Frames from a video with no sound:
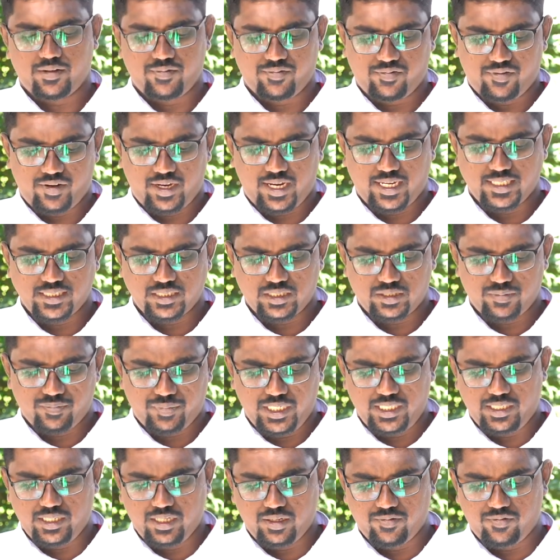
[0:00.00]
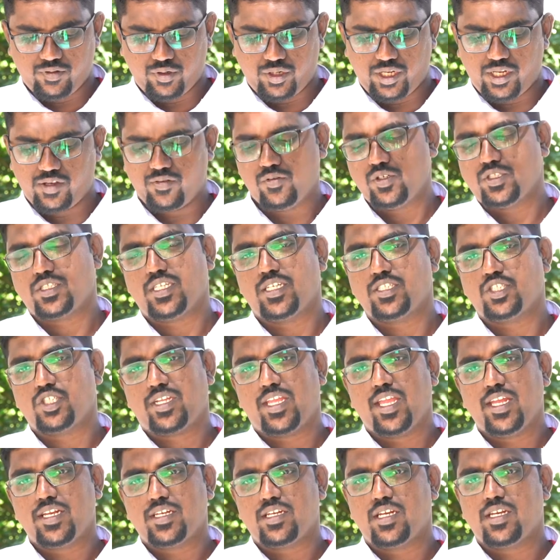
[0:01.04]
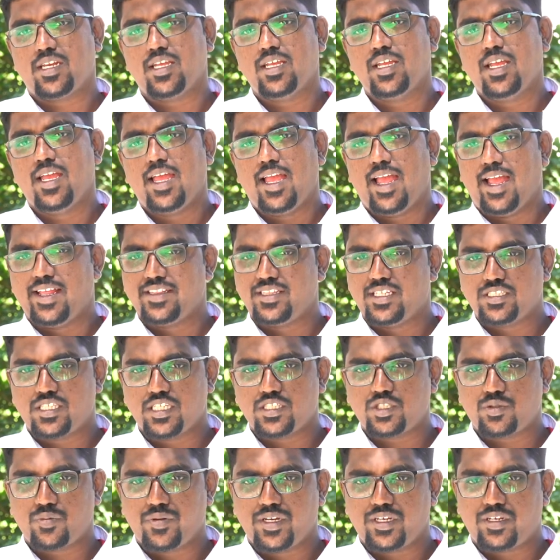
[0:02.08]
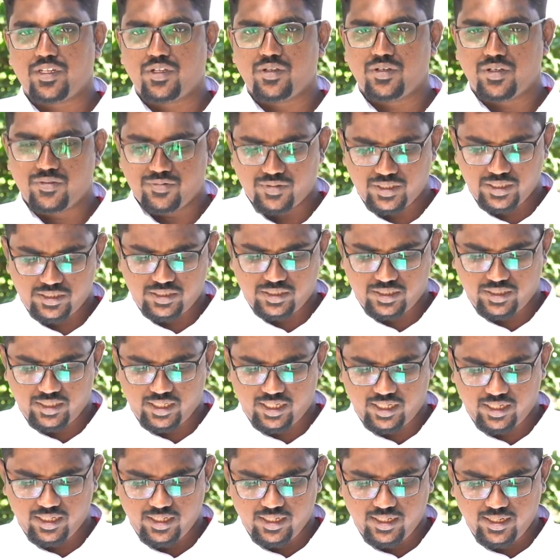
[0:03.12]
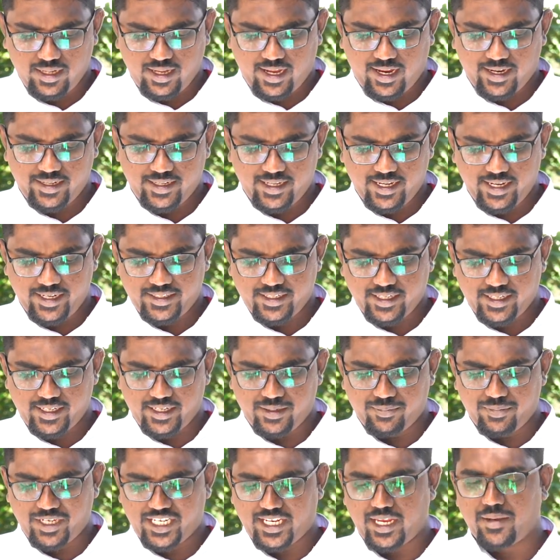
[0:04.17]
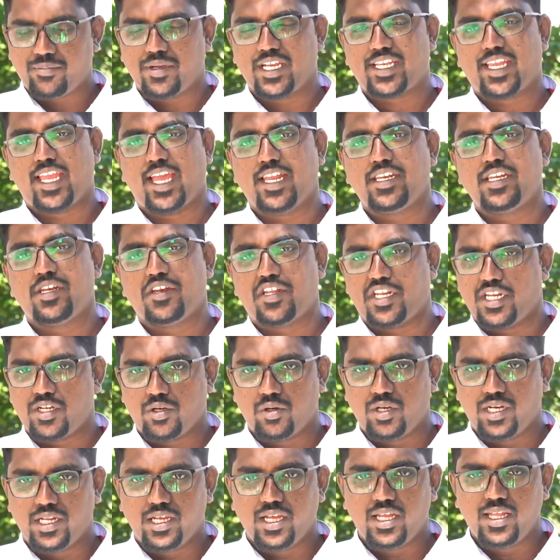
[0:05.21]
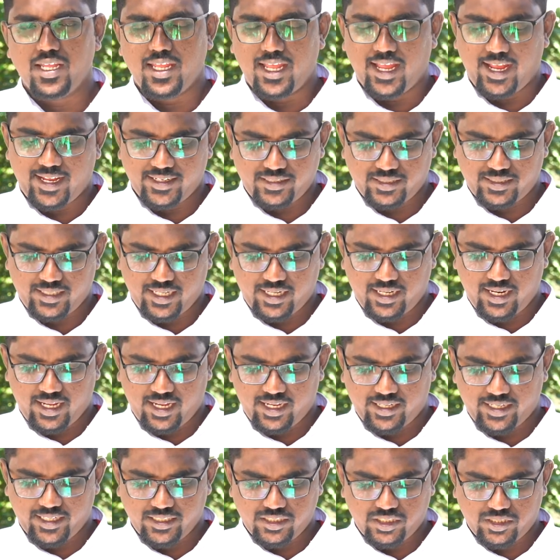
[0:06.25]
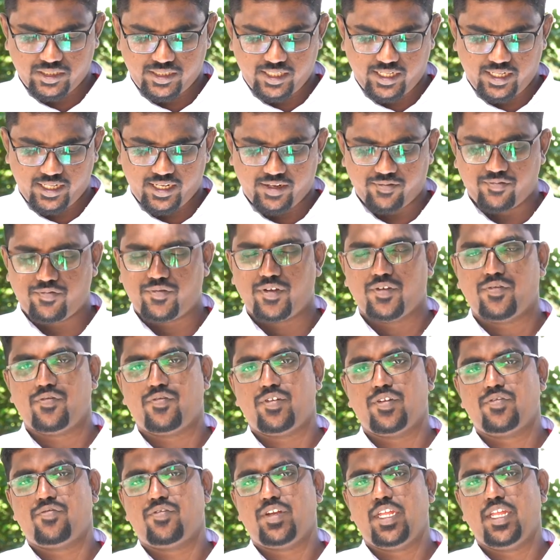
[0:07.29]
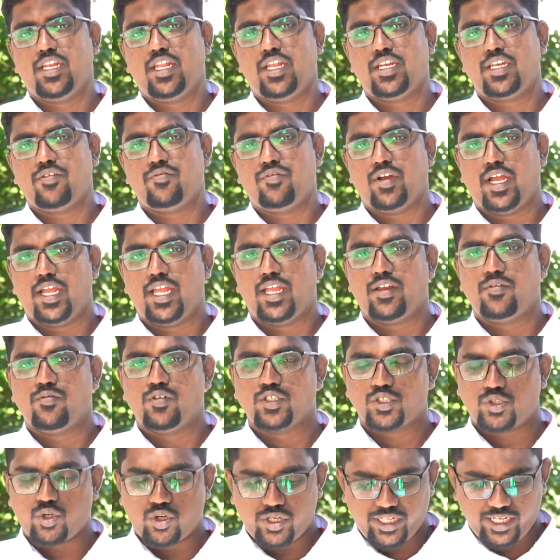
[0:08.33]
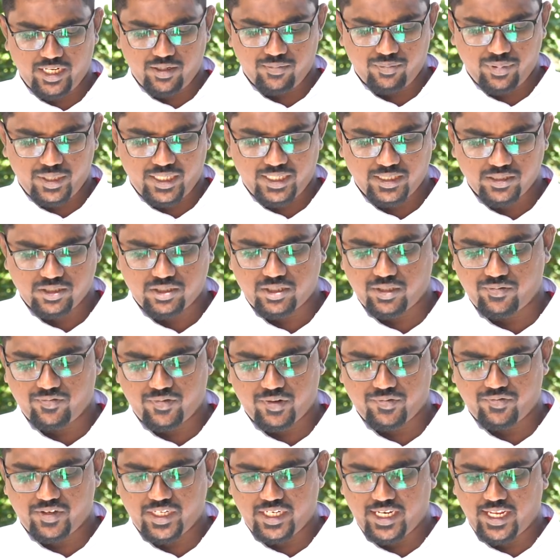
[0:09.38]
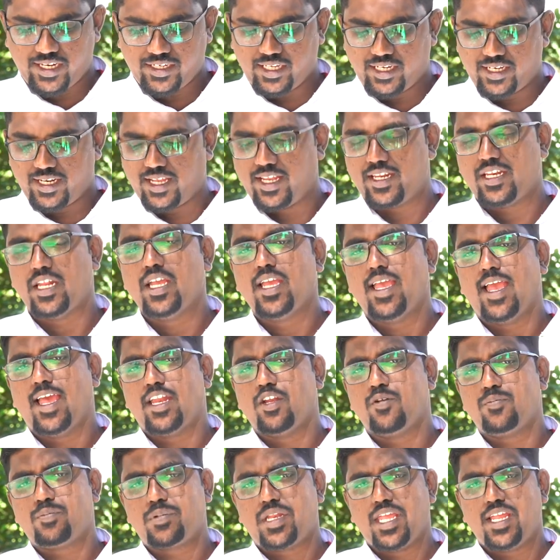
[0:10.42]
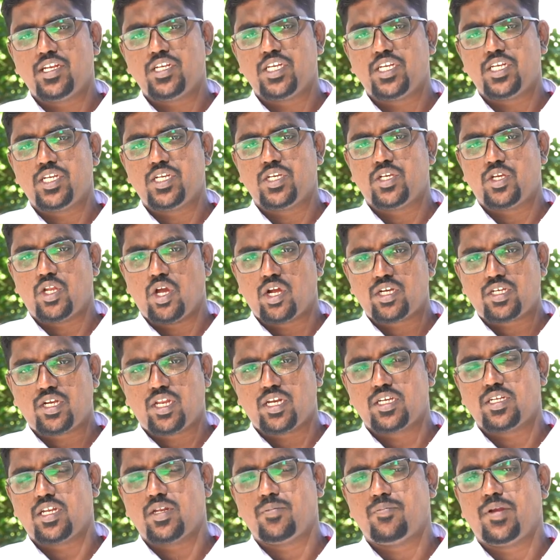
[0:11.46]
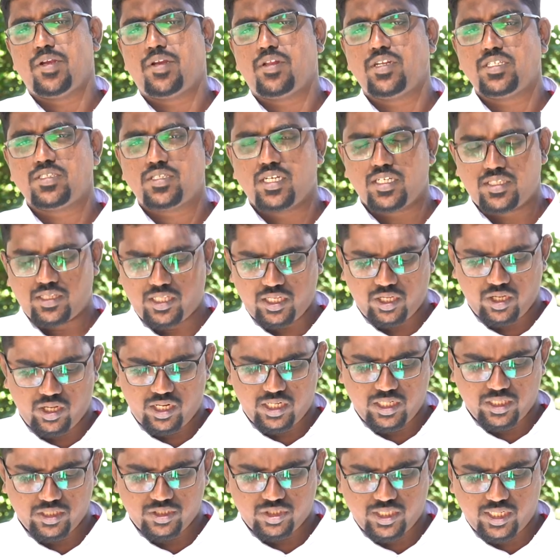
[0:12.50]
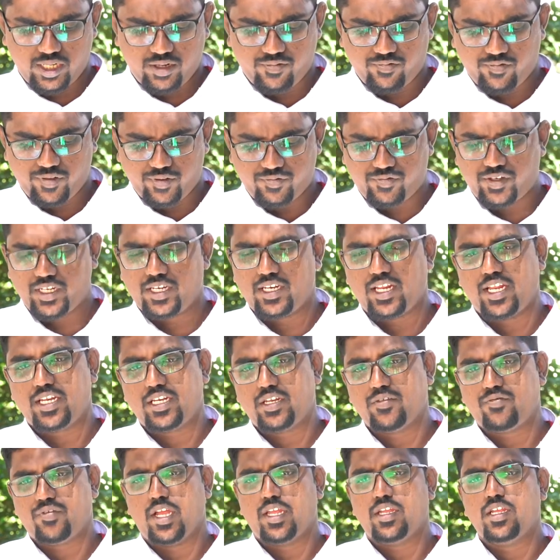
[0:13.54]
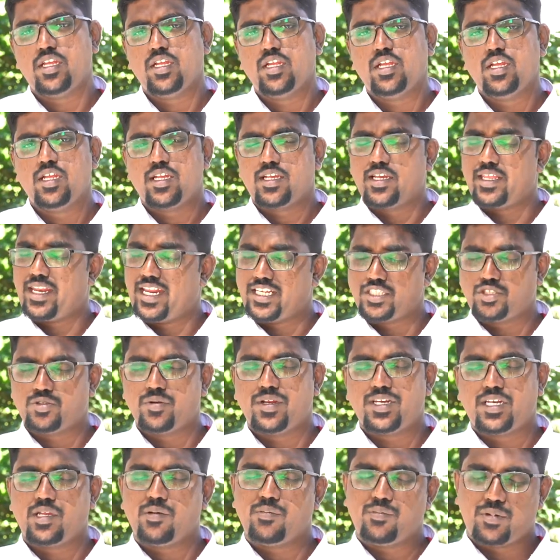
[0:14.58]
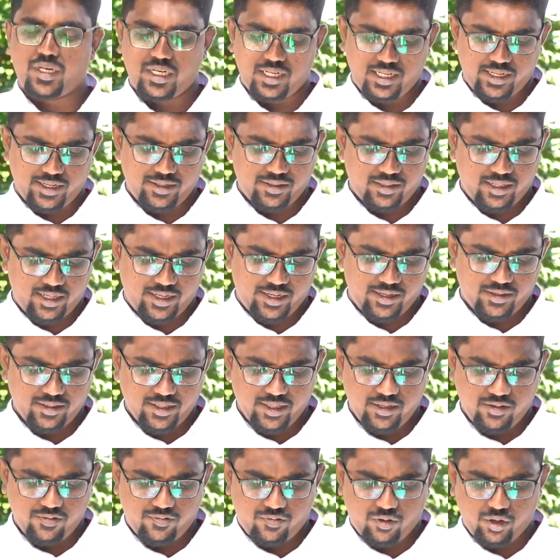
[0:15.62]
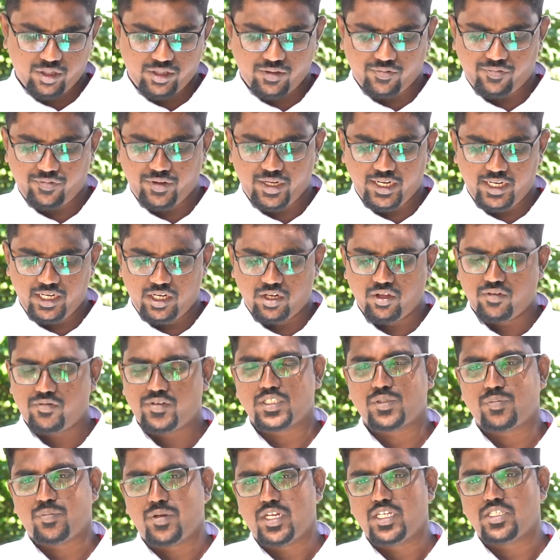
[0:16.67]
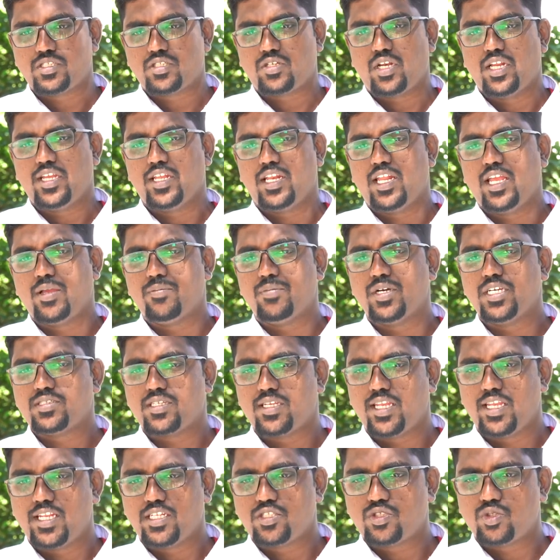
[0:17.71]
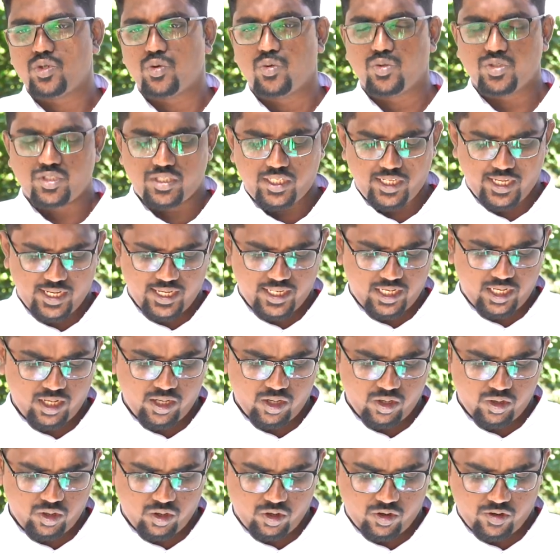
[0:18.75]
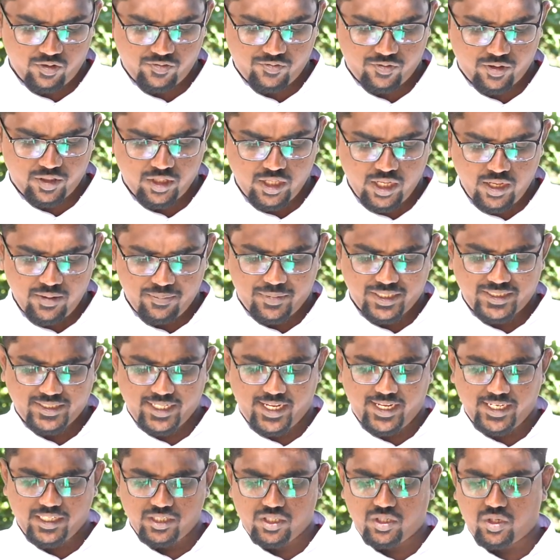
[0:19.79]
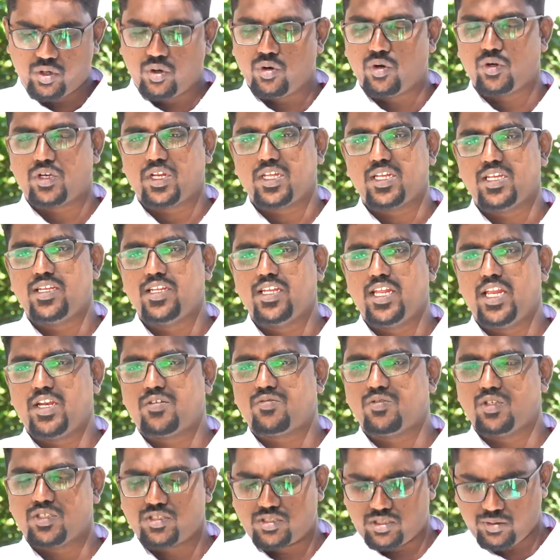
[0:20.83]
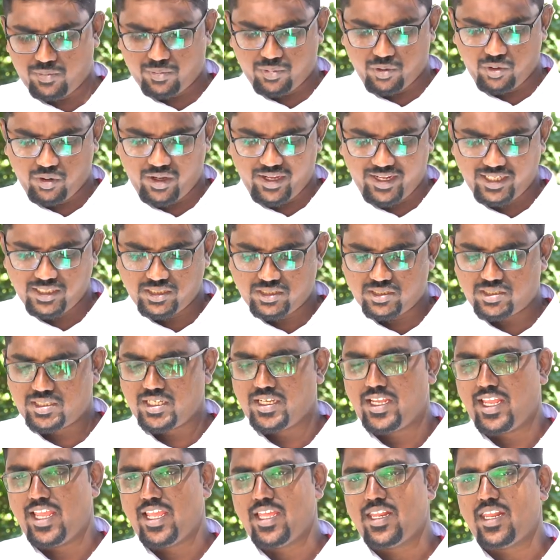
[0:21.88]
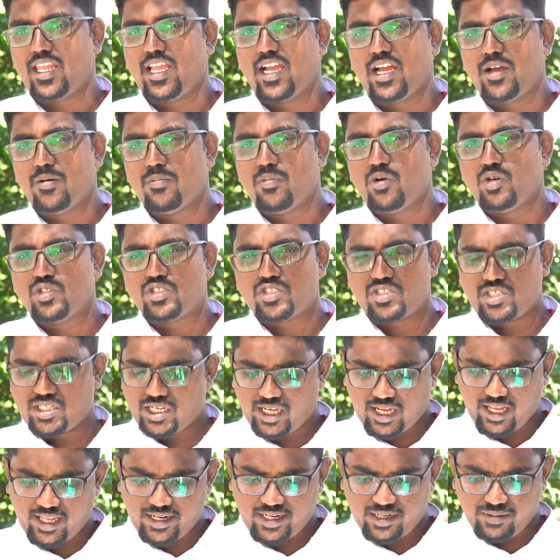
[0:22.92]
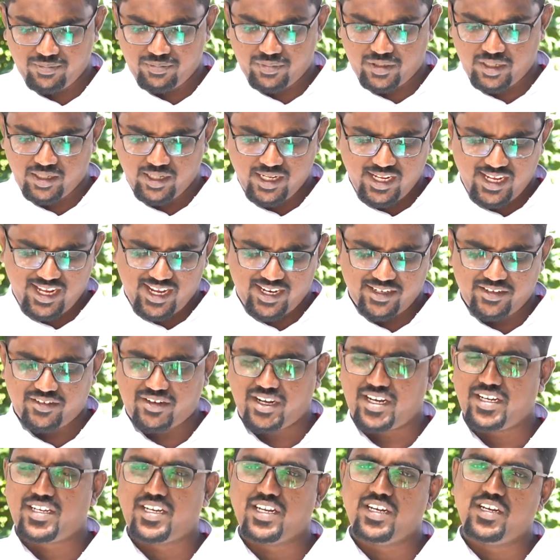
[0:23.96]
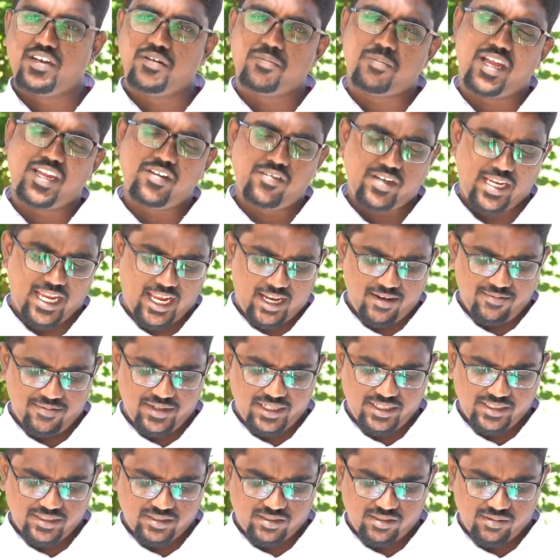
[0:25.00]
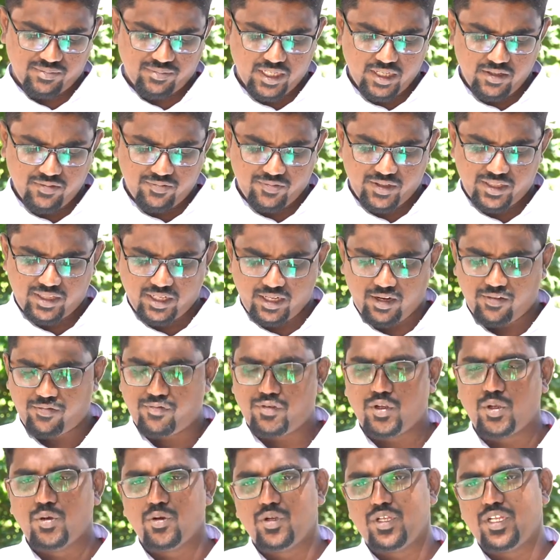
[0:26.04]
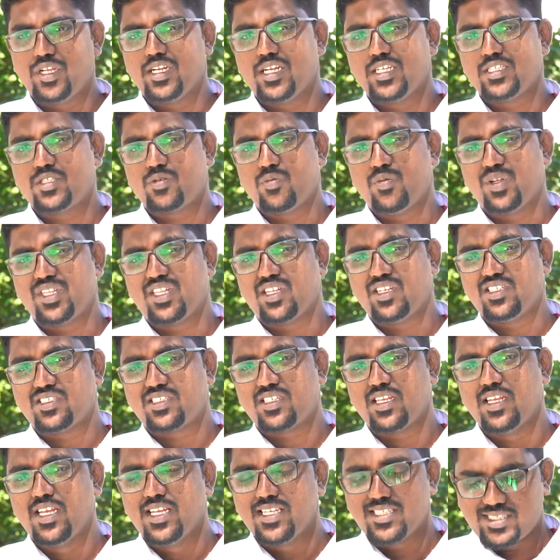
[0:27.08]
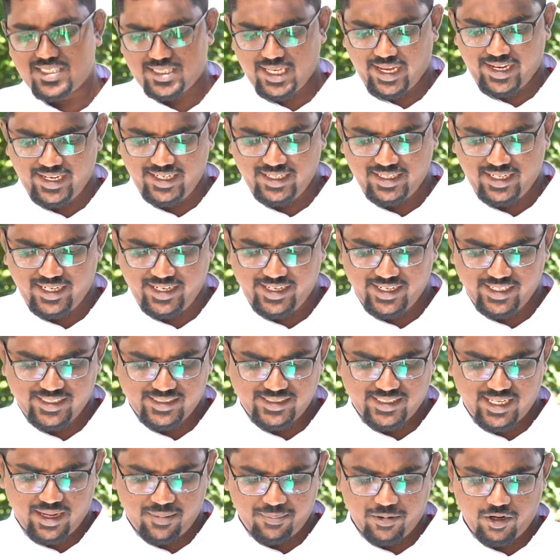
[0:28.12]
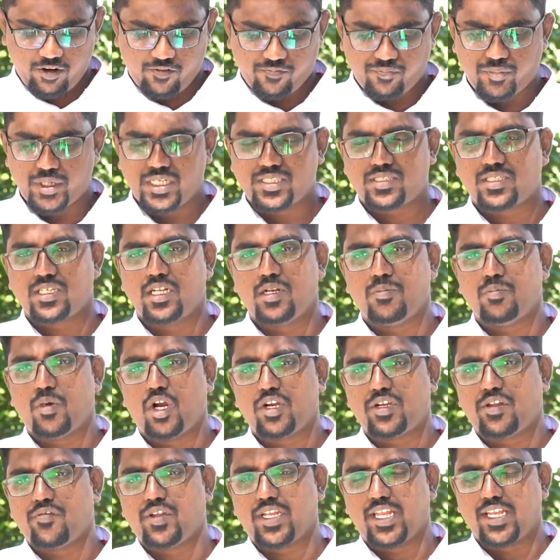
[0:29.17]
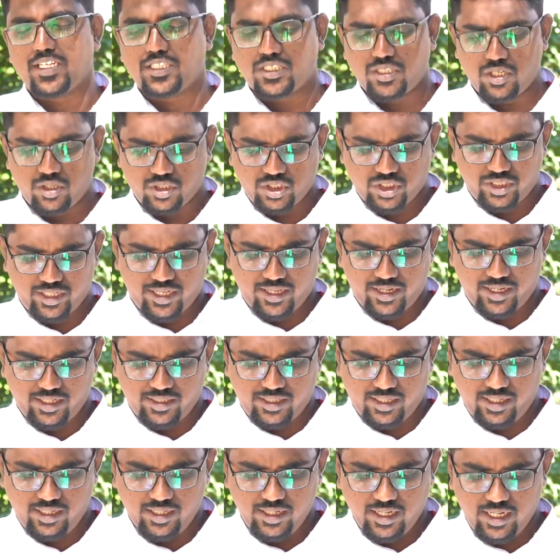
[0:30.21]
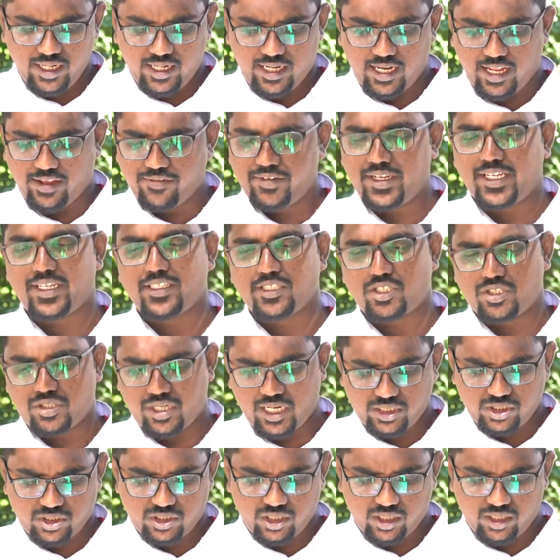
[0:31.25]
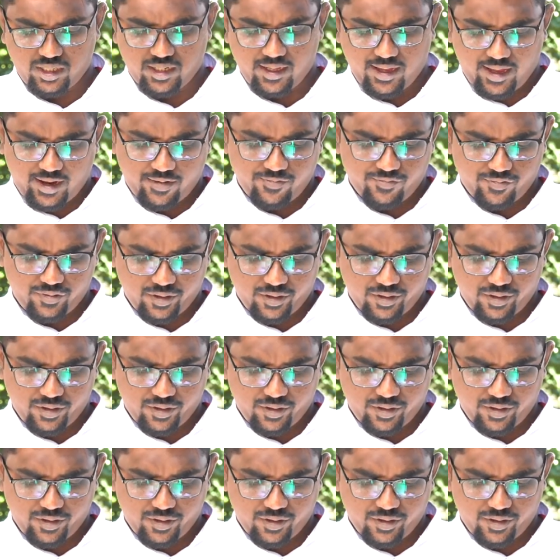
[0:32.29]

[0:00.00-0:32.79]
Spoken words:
in France, Peter Fourier was educated at the Jesuit University and later he became a canon regular at St. Augustine in 1585 and was ordained priest in 1589 and obtained doctorate in patristic theology in 1595, graduating brilliantly. For the field of his priestly labors, he chose the area of Matin Court. It was the poorest area, most corrupt and threatened by Calvinism. Within a few years, with his saintly example of personal mortification, austerity, loving instruction and